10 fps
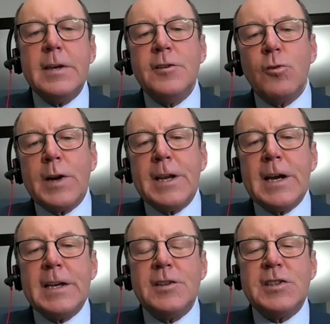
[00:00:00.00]
In
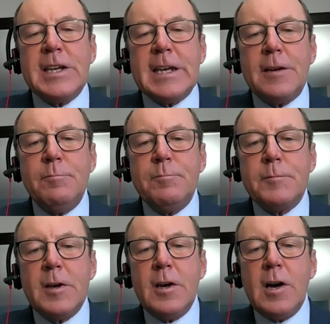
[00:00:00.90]
2019,
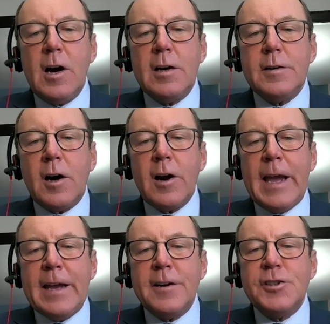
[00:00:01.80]
our
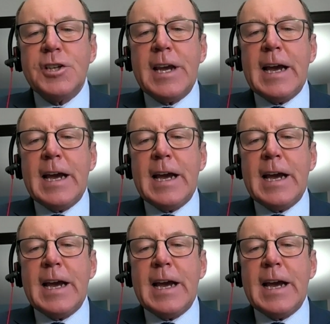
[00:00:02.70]
energy